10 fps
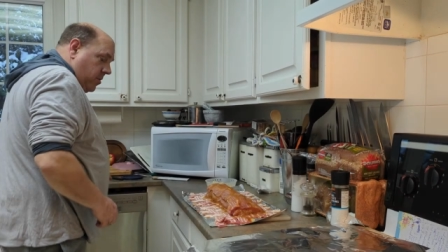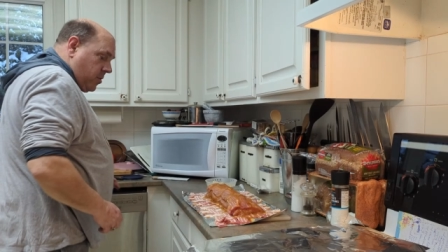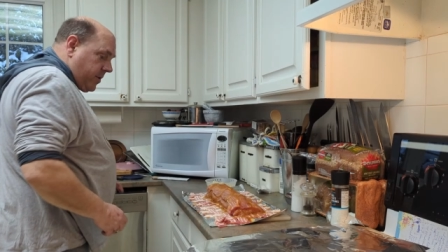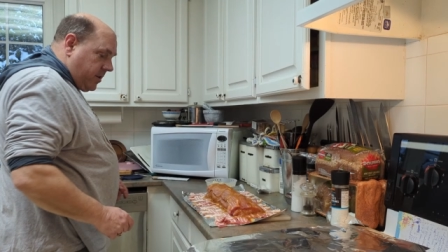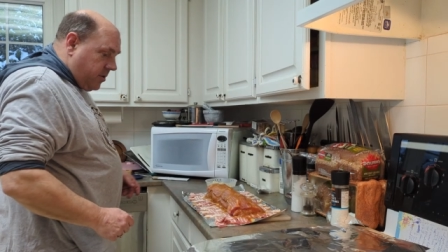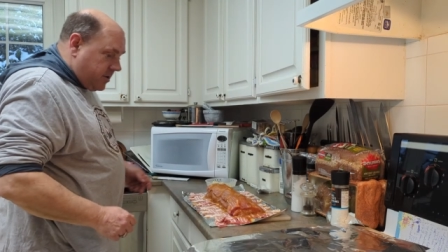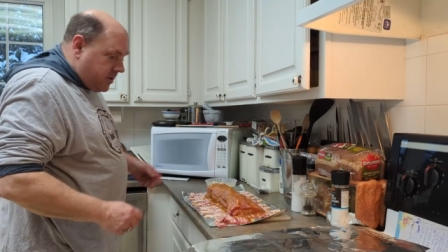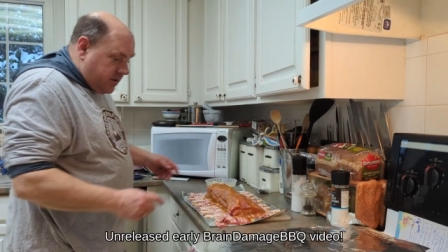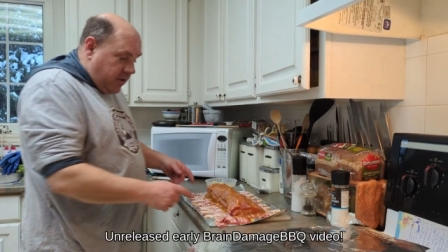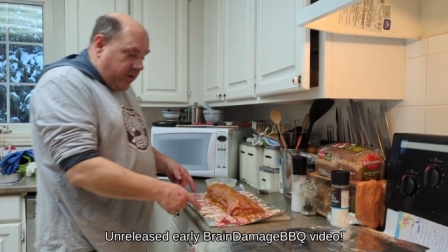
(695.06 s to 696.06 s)
what we do is,
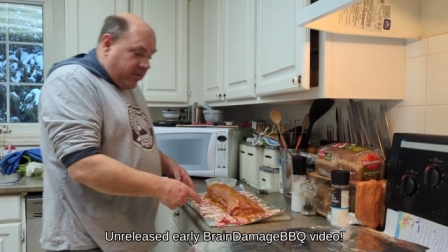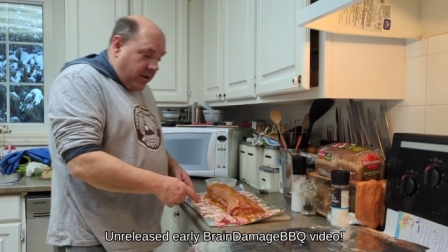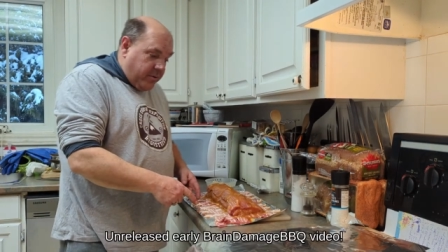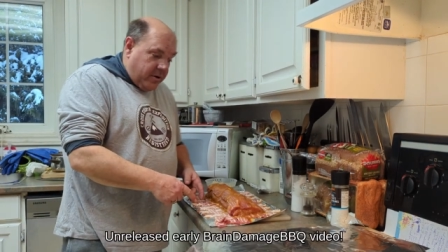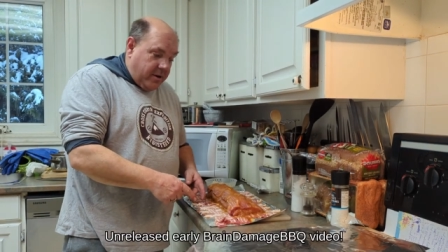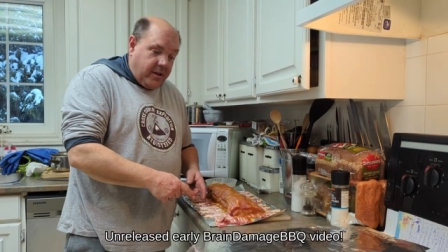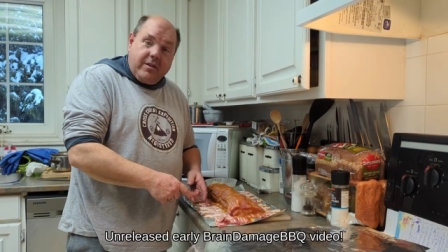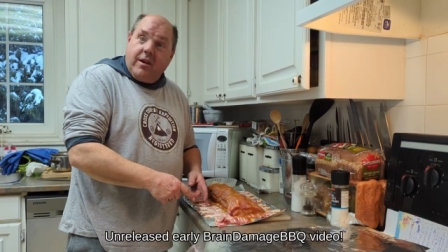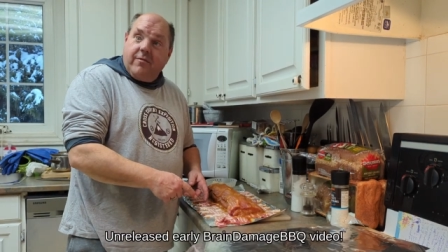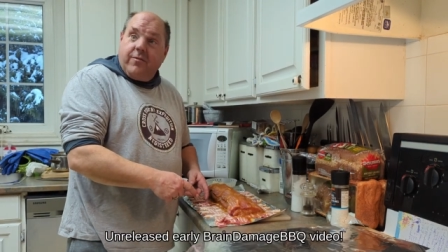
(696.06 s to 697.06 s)
you see the reason I put it on the
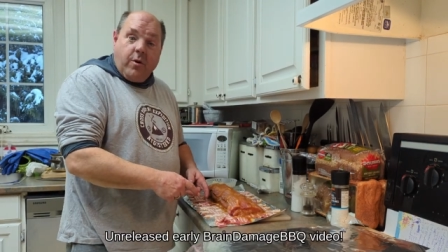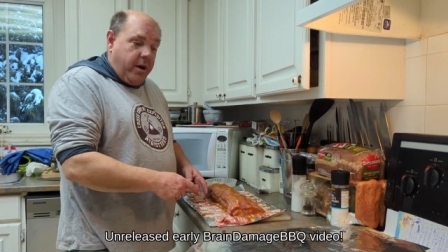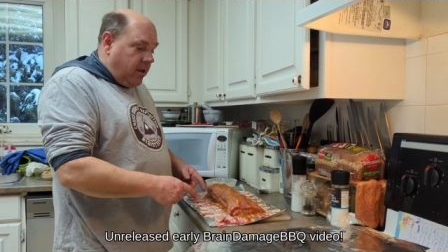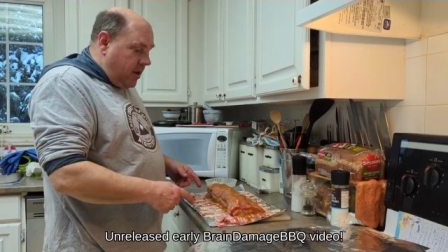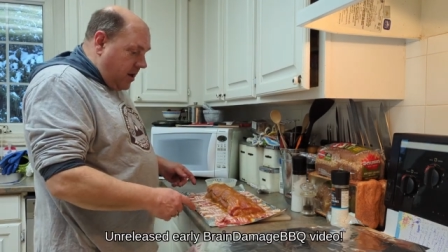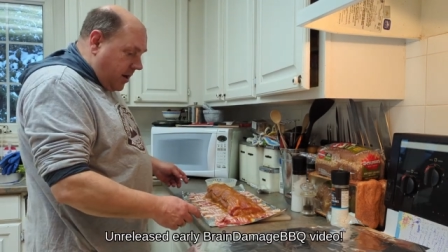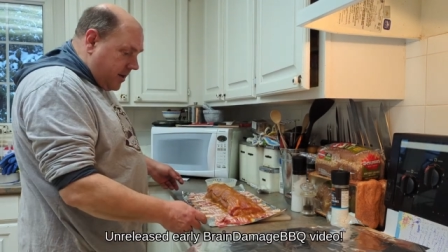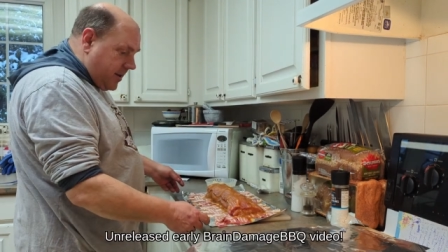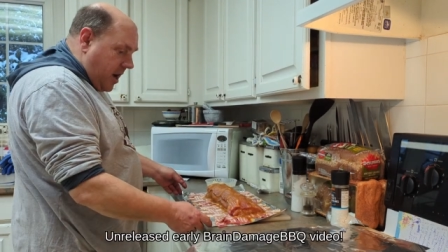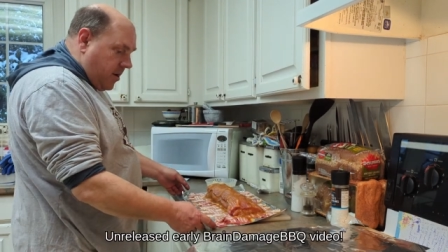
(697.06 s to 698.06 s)
tin foil,
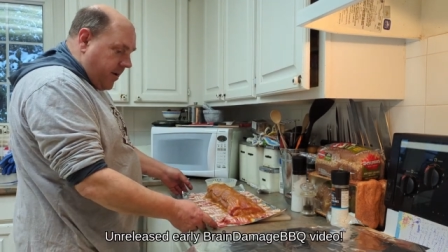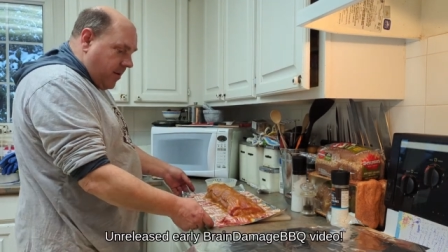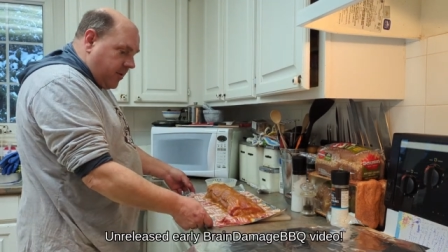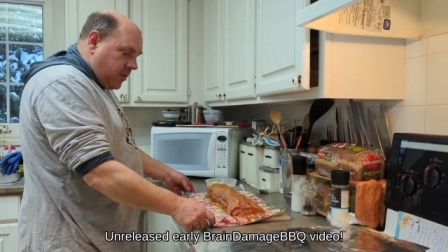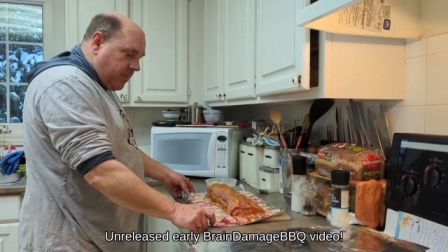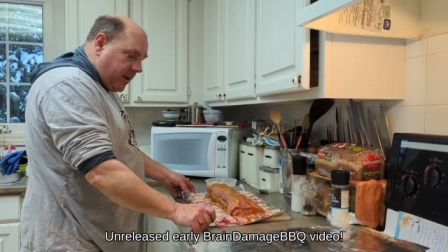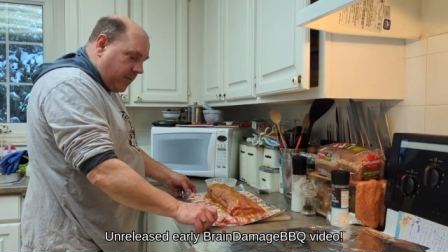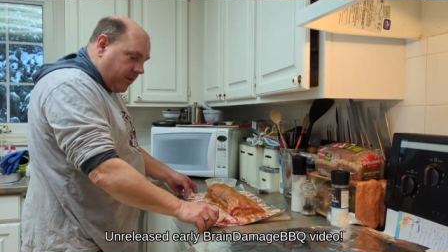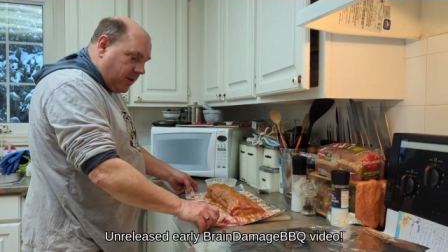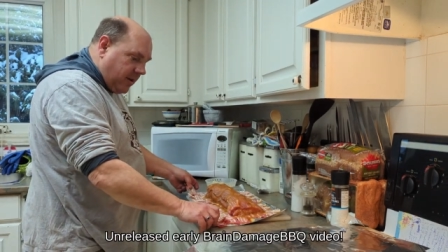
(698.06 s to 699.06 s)
because now I'm able to pick
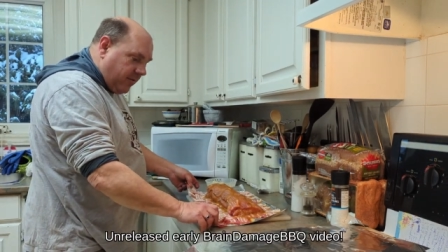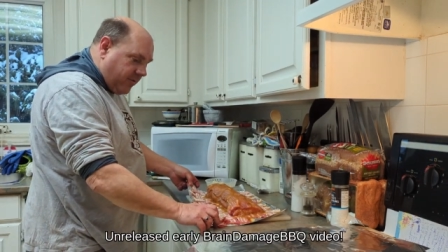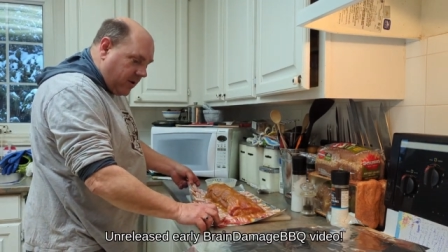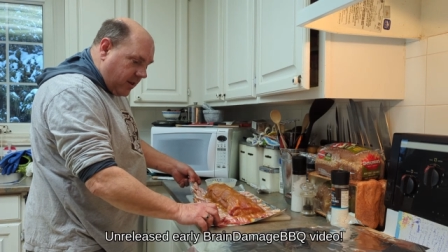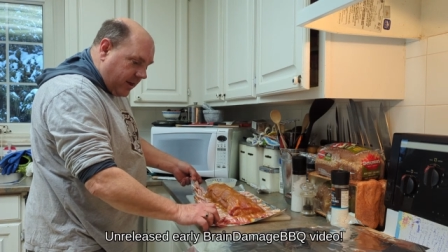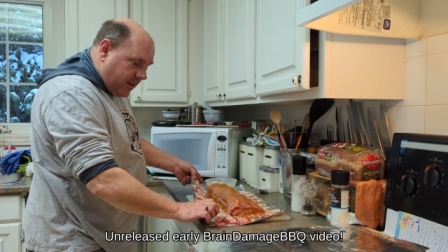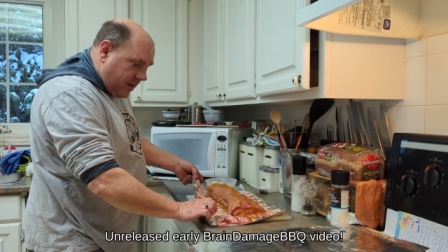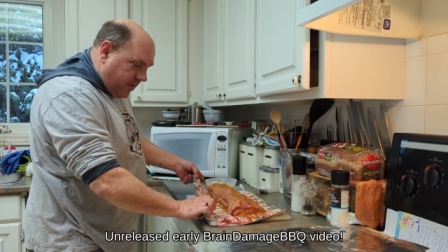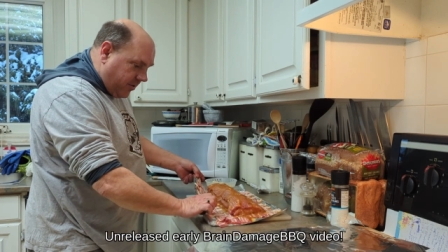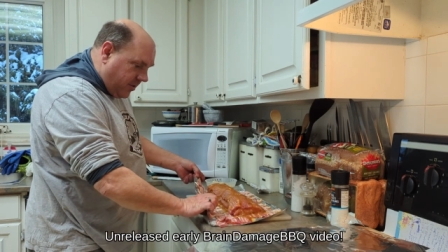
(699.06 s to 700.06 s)
up the tin foil like
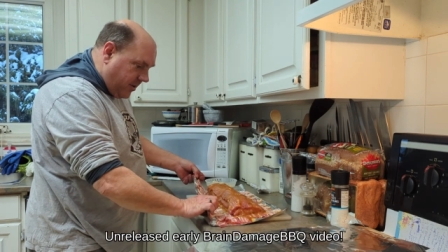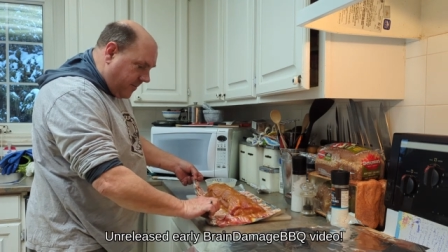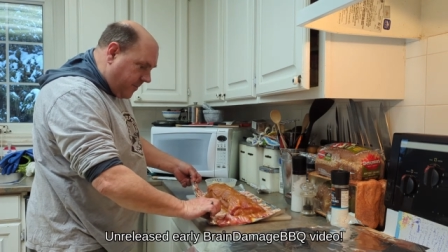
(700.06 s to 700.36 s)
this